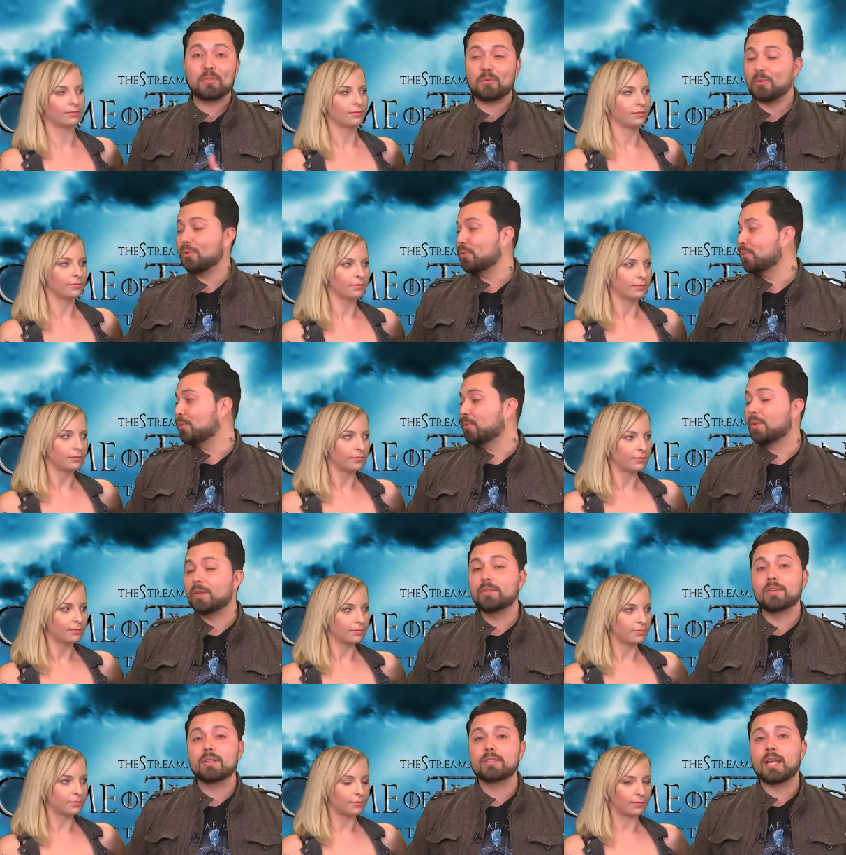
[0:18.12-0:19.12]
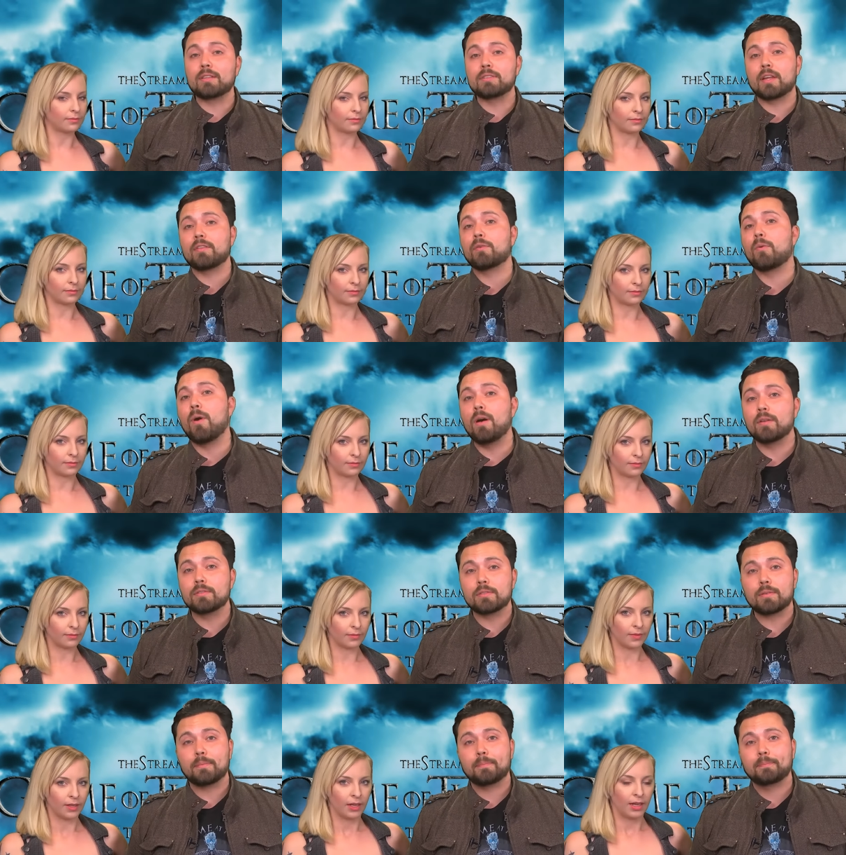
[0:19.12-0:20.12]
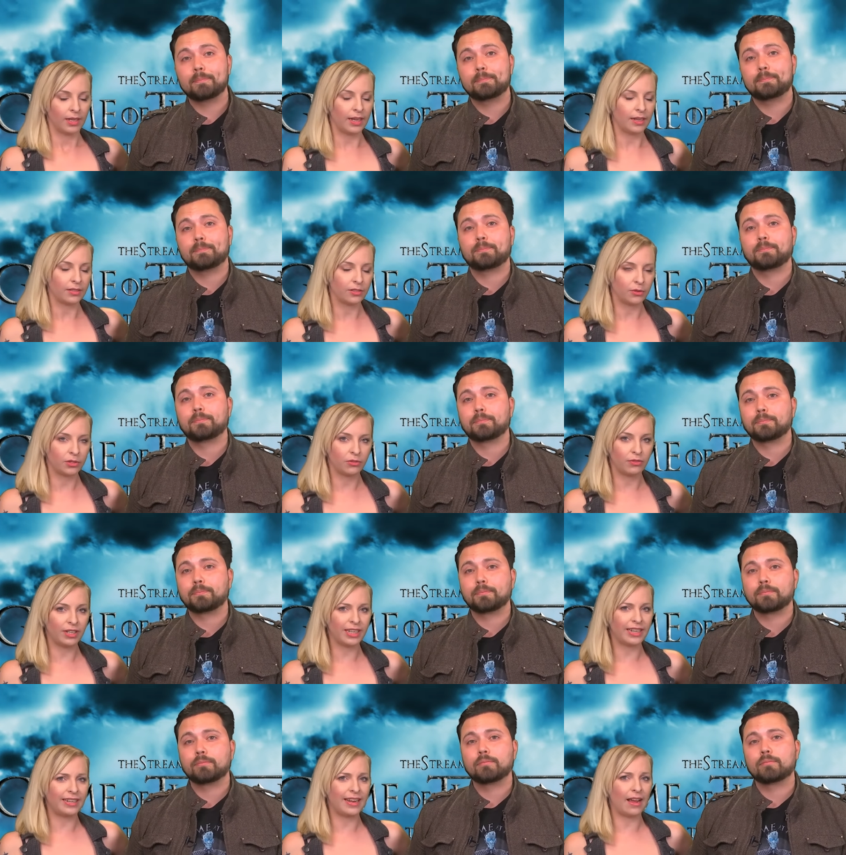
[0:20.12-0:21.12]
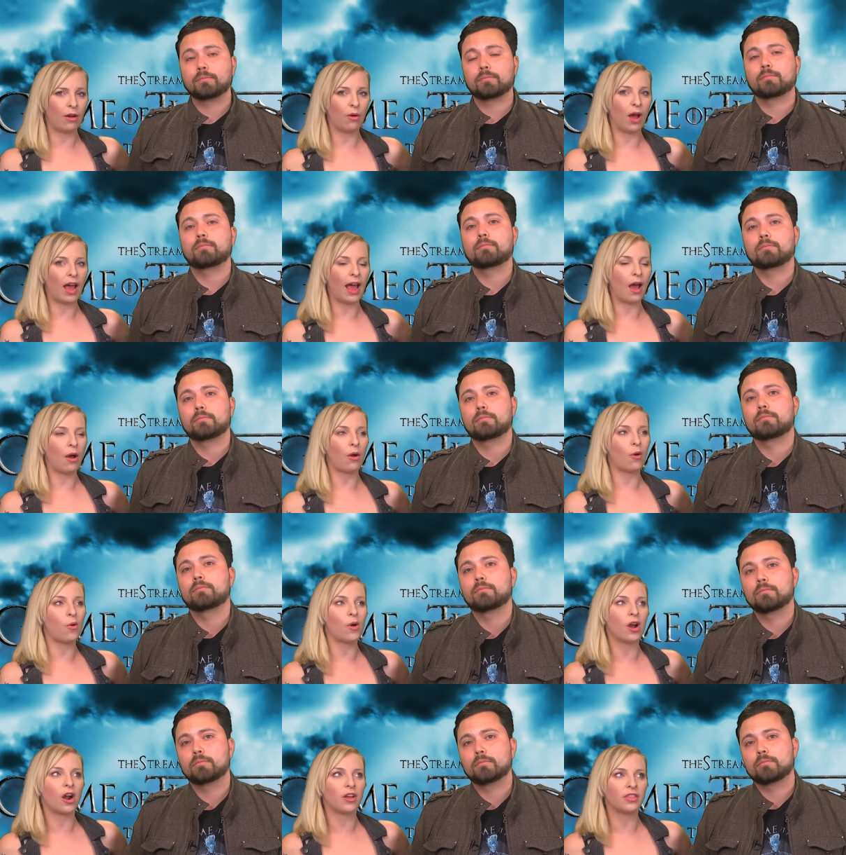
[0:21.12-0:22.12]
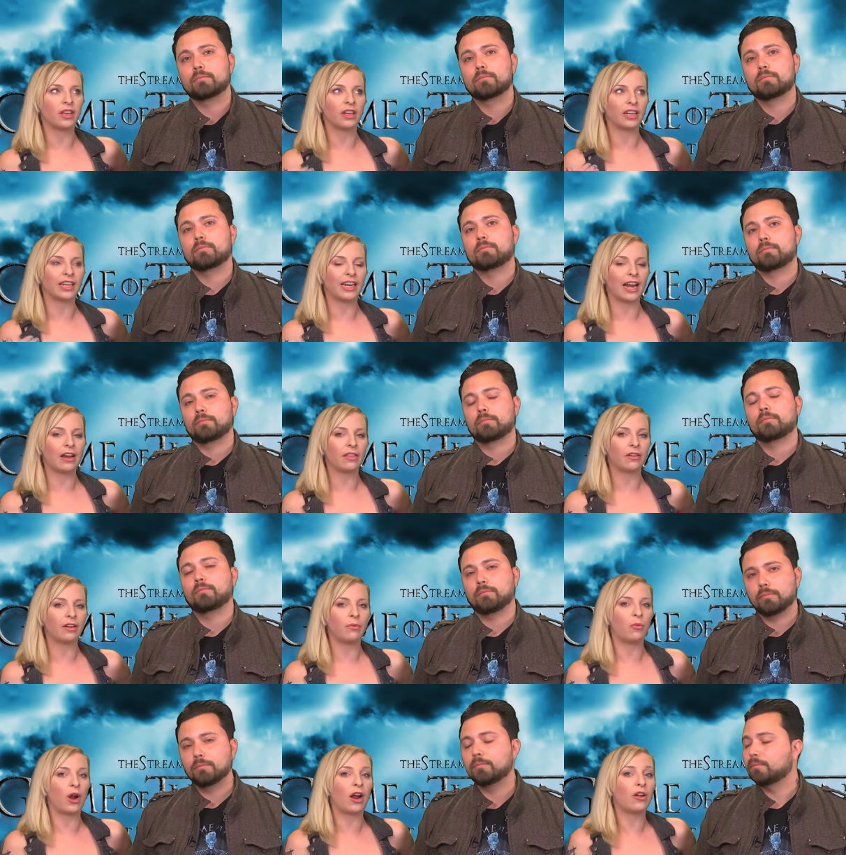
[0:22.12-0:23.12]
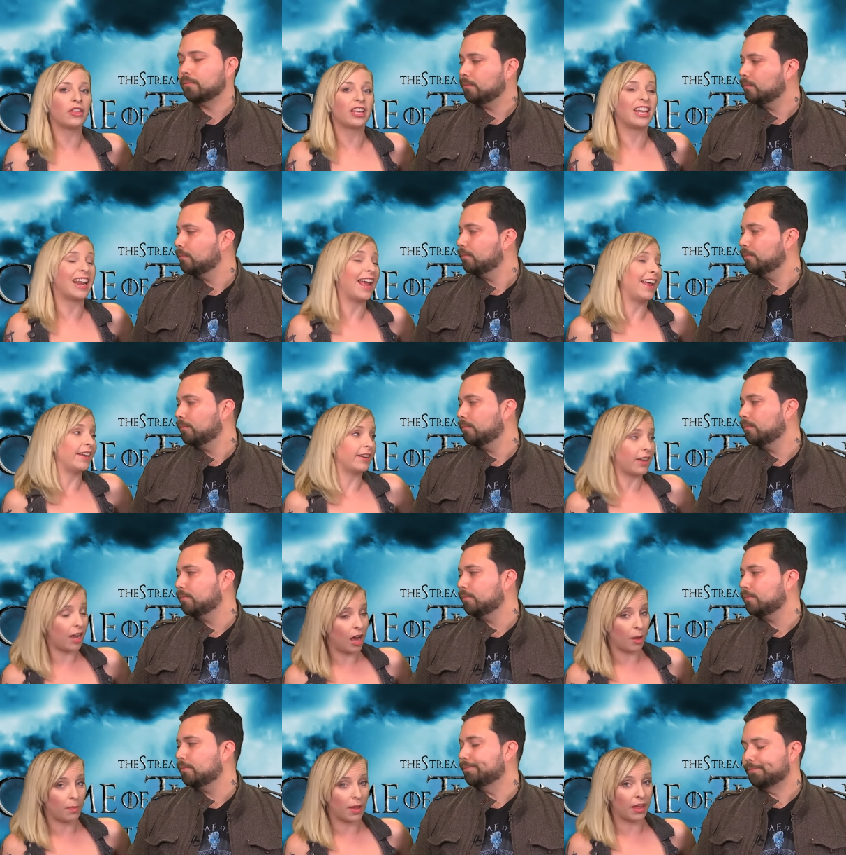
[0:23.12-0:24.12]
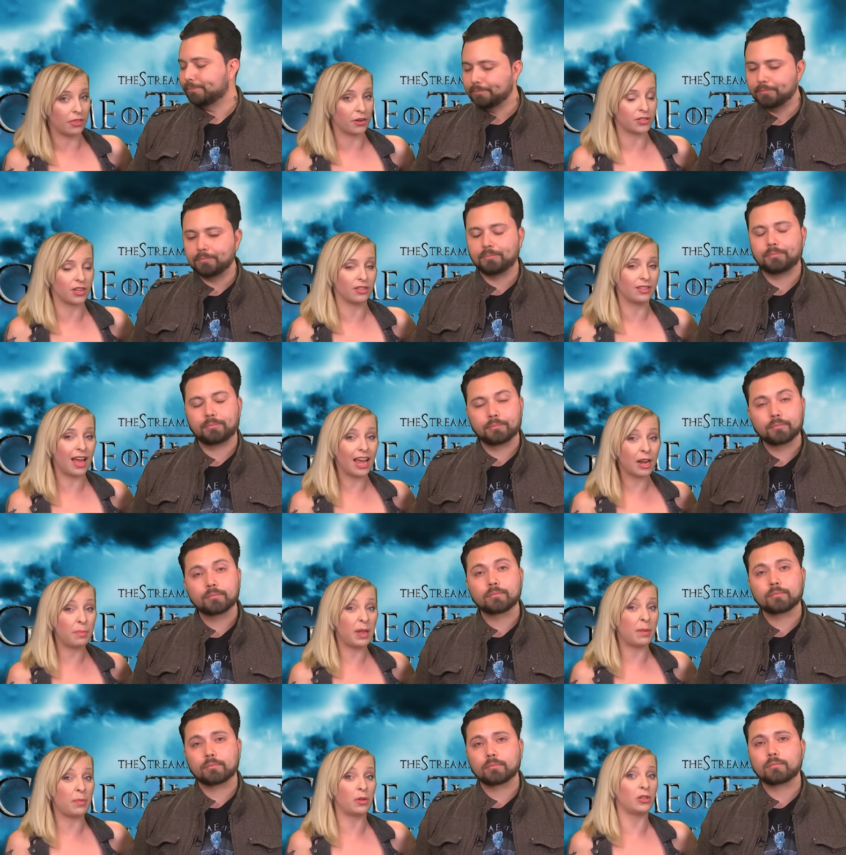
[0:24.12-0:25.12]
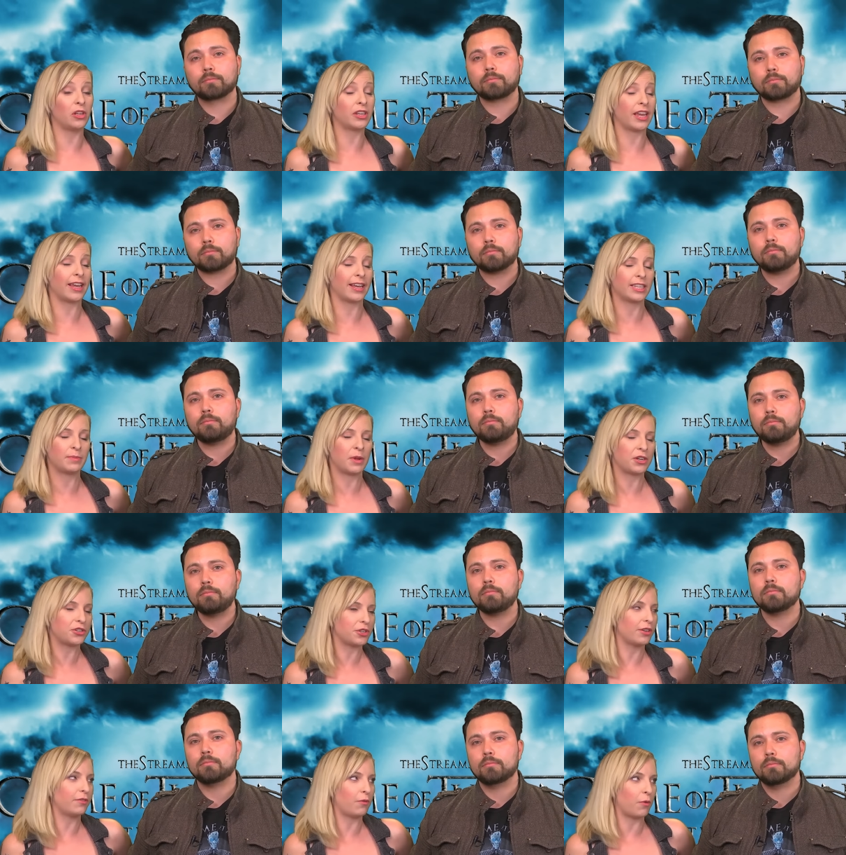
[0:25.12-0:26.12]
Speaker 1: through the wilderness outside of the walls.
Speaker 2: Yeah, so it's really now how are they going to get out of there, and where are they going to end up? And there's a lot of people looking, especially